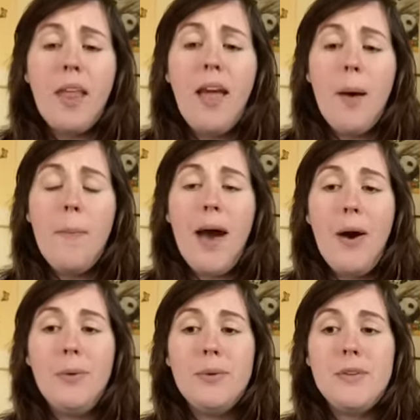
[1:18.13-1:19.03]

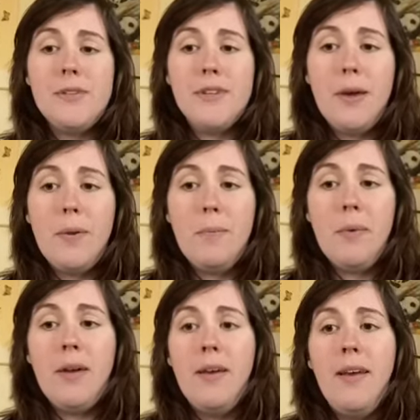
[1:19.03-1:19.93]
about
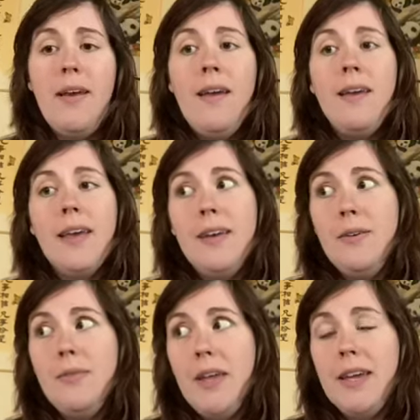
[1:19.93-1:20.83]
some kind
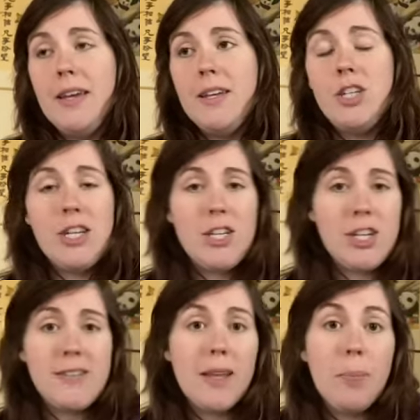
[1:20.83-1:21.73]
of like
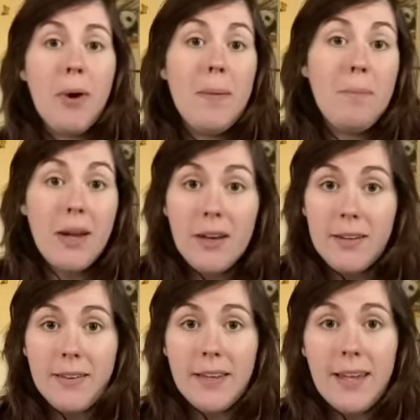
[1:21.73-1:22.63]
changes. Like
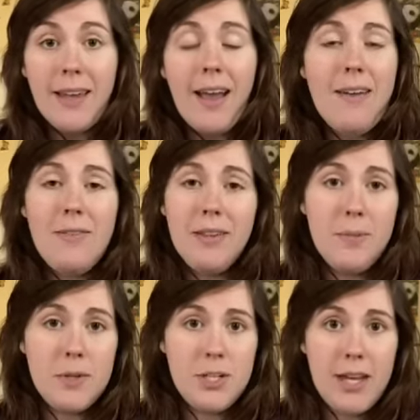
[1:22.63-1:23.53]
primarily, I have like a
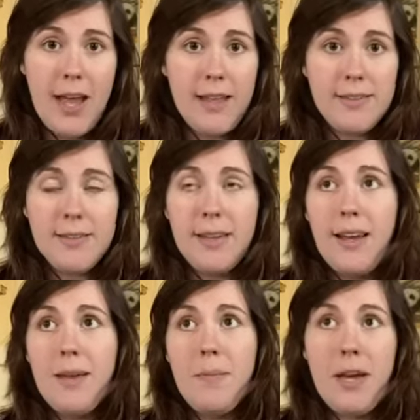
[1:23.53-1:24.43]
bunch of cats.
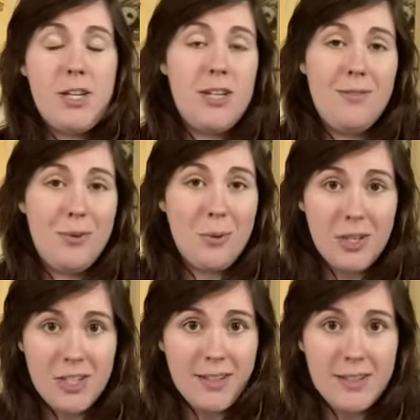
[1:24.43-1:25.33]
I imagine if you're
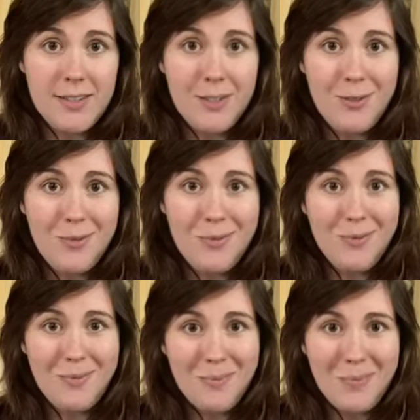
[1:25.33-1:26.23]
watching this, you
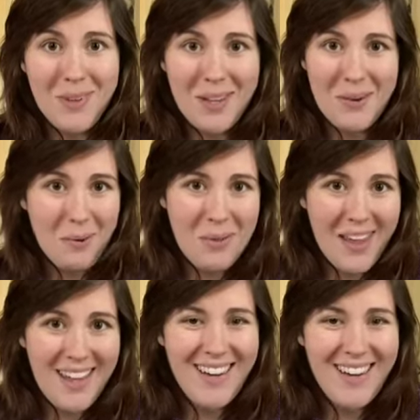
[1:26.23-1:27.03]
like know that,